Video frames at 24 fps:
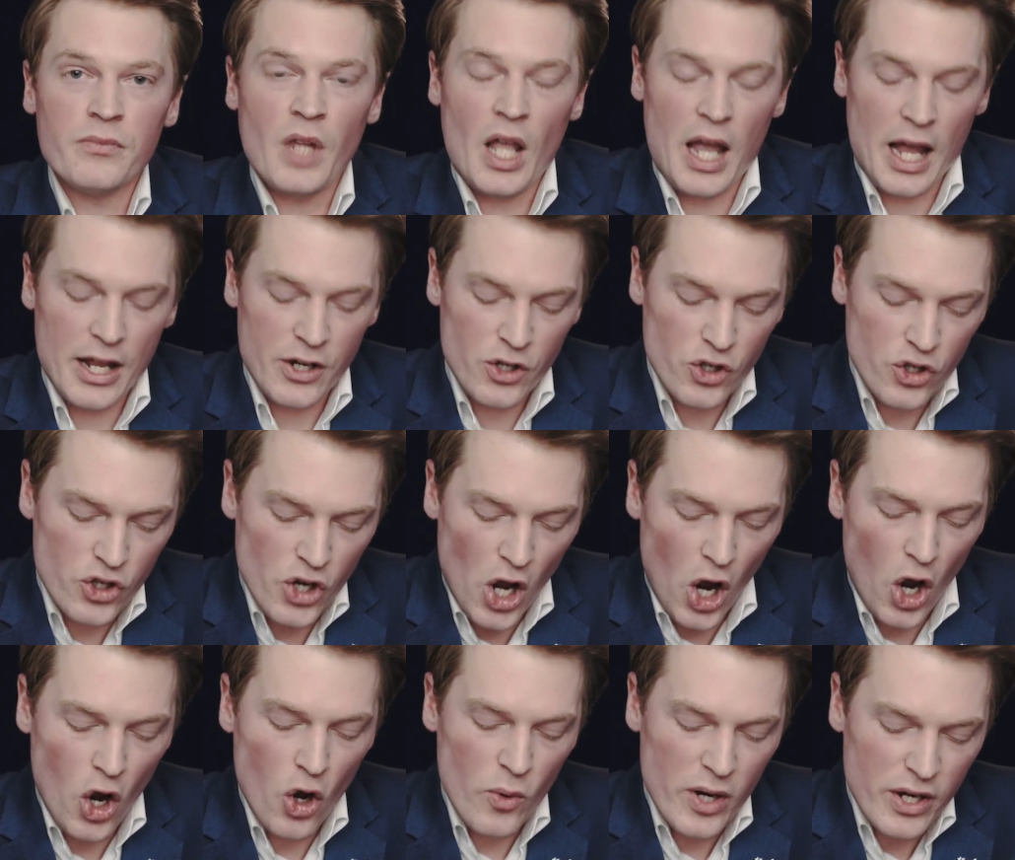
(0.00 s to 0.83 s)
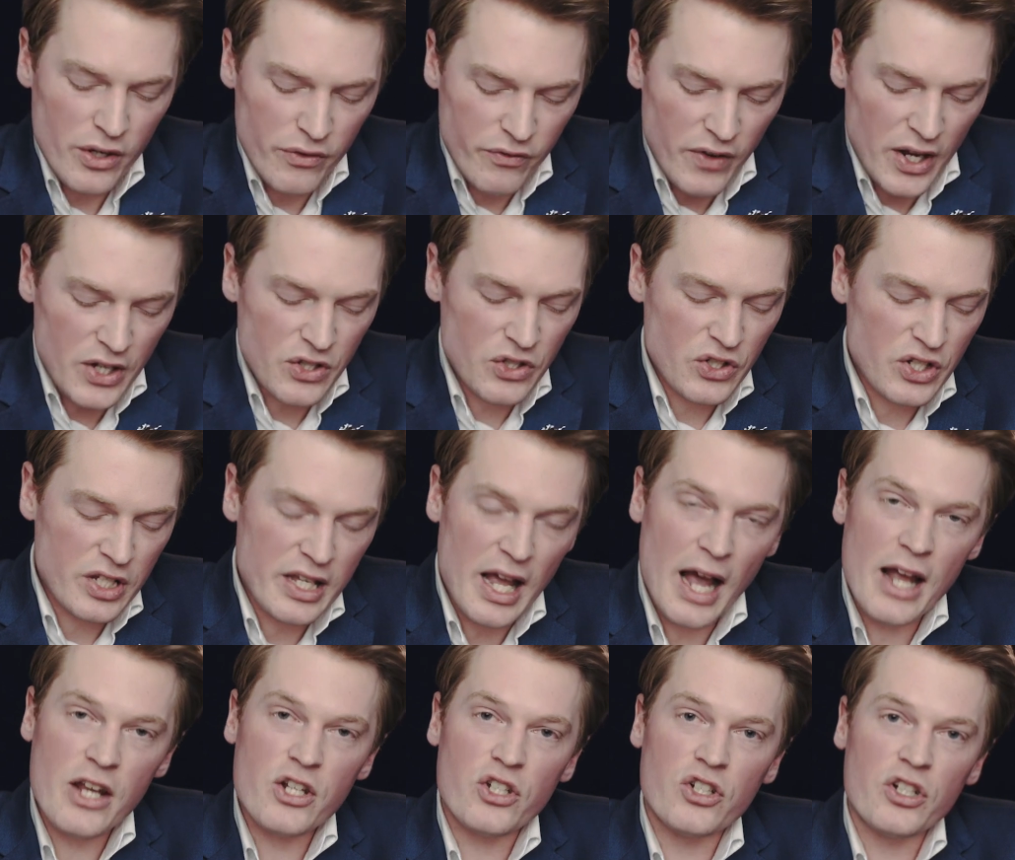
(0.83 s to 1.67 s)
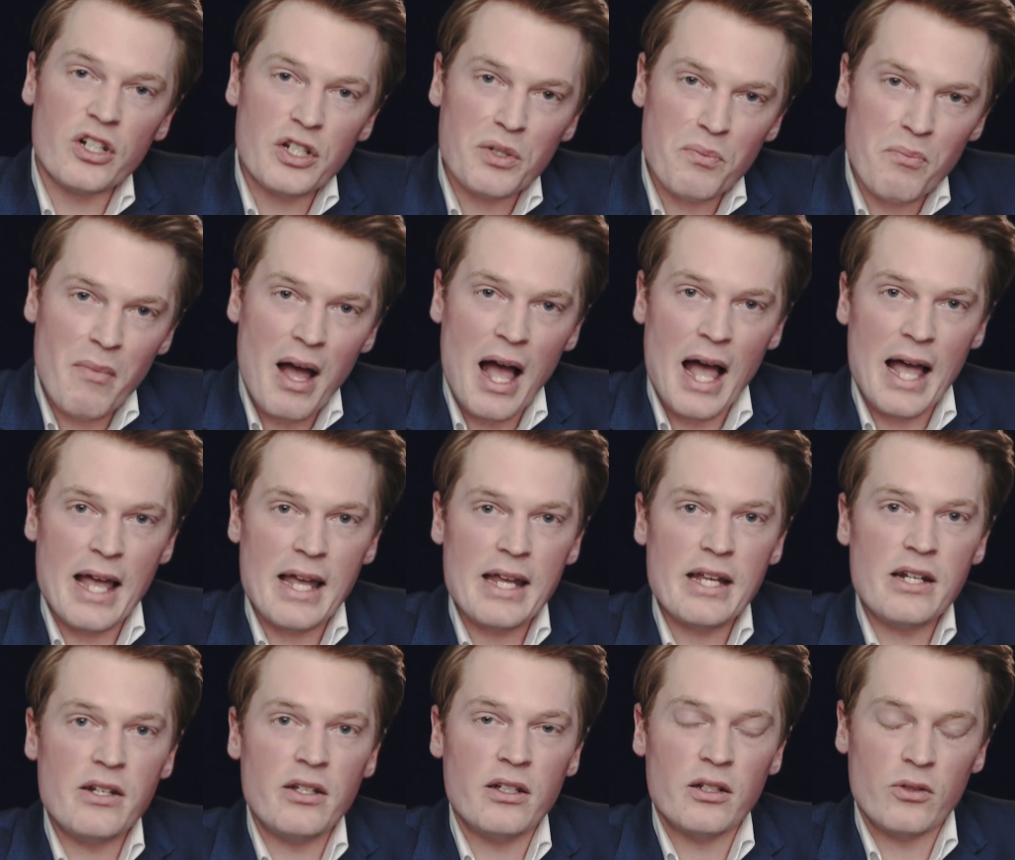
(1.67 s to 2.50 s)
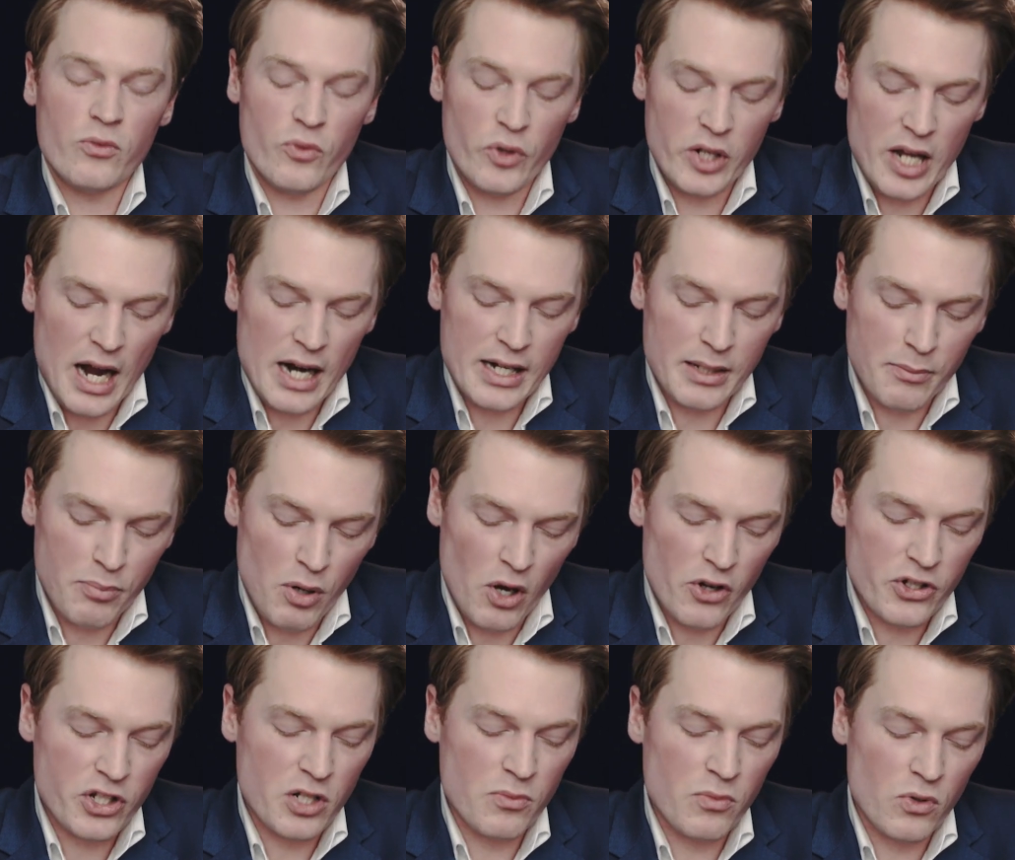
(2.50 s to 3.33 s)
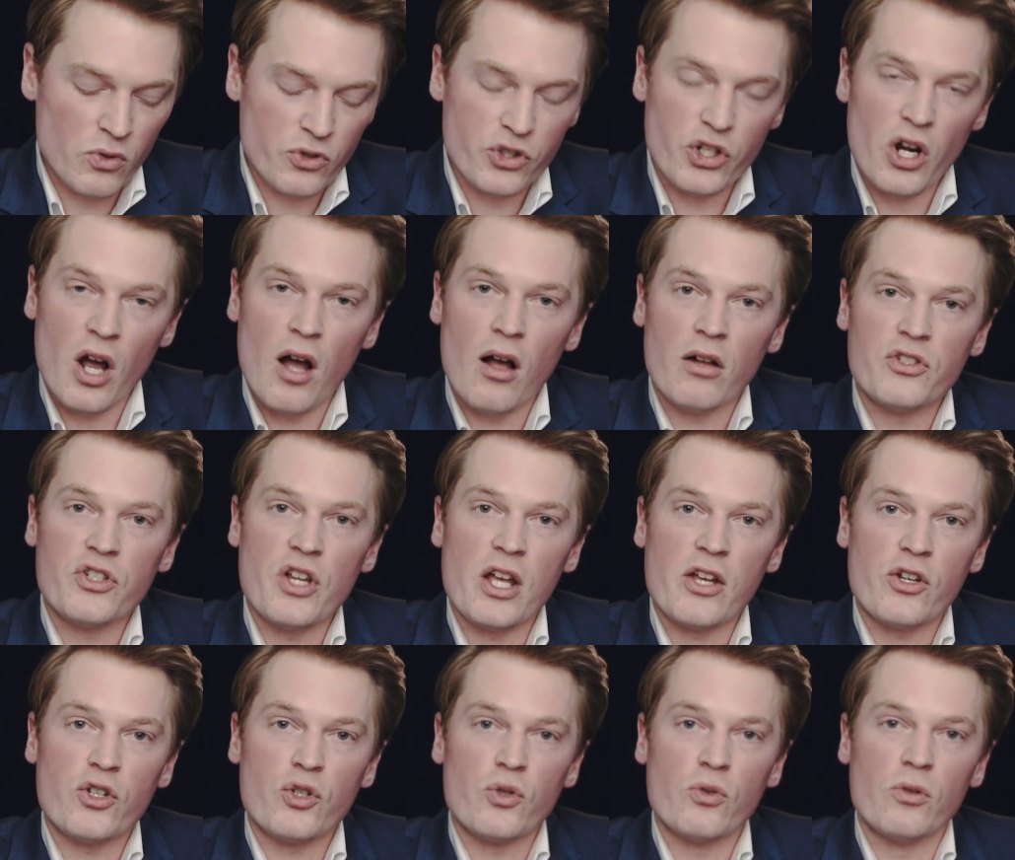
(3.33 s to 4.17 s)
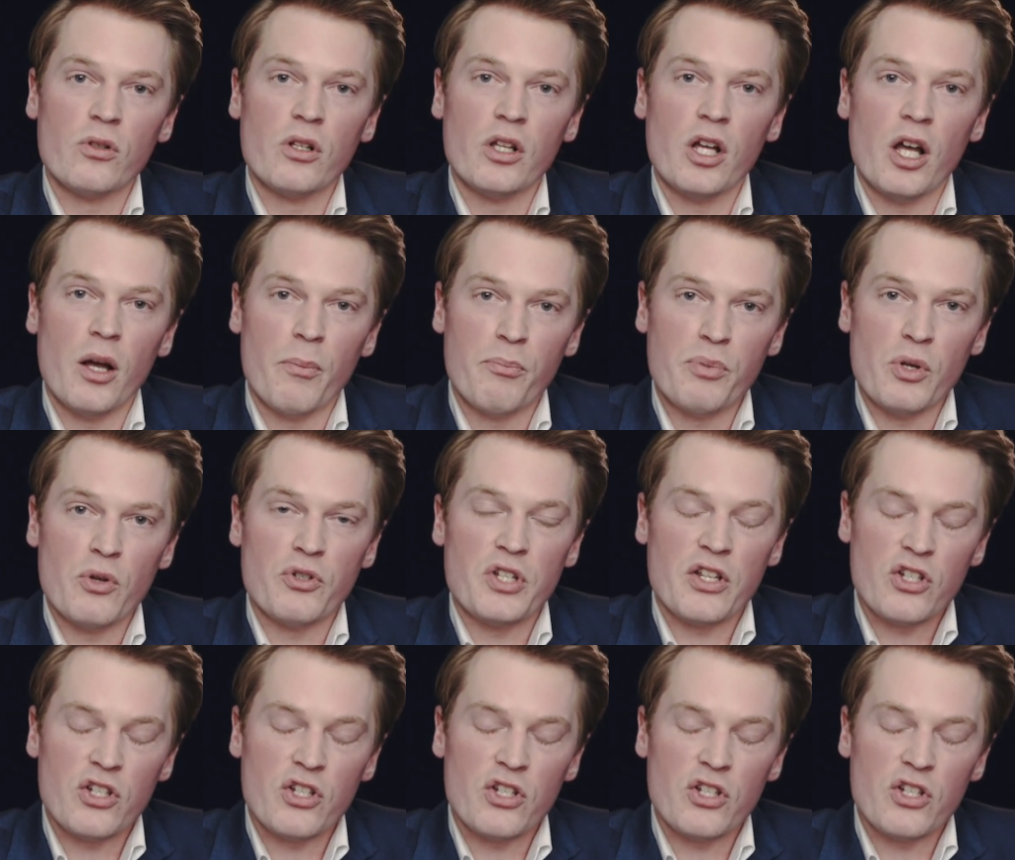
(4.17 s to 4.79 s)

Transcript: and no investigation is made regarding possible child sexual abuse.